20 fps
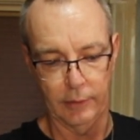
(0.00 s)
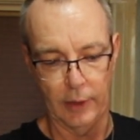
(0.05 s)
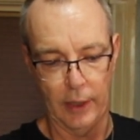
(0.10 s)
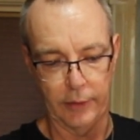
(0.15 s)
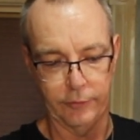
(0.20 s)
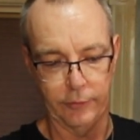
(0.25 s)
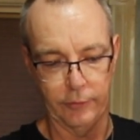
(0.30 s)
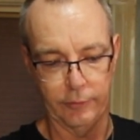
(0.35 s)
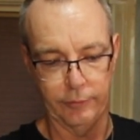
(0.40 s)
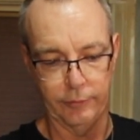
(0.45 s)

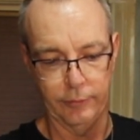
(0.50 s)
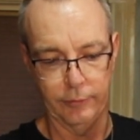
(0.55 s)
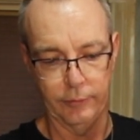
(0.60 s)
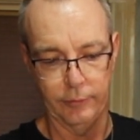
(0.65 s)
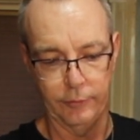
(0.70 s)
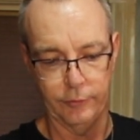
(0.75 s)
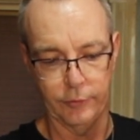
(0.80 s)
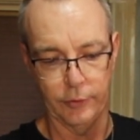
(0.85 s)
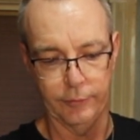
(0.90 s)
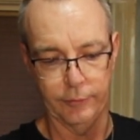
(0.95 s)
Lots of
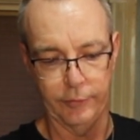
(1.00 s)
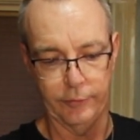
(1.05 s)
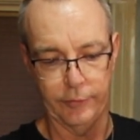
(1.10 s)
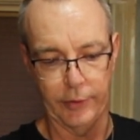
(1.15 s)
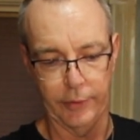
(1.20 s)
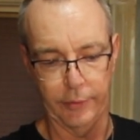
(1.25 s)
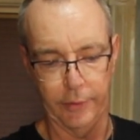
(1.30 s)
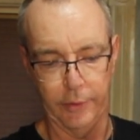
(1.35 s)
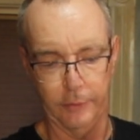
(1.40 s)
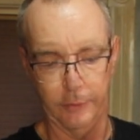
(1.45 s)
surface
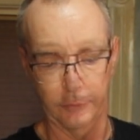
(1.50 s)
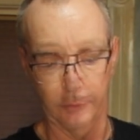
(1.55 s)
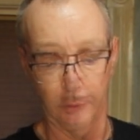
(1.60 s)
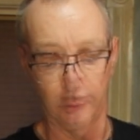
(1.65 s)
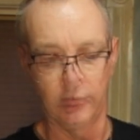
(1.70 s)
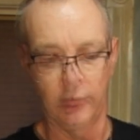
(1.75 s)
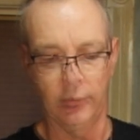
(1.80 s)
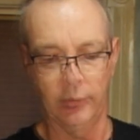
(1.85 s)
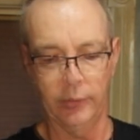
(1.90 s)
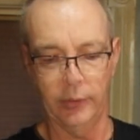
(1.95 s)
area,
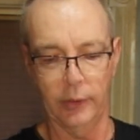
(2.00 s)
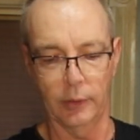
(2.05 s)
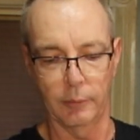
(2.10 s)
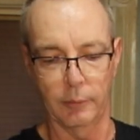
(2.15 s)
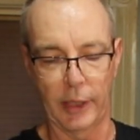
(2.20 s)
so you know,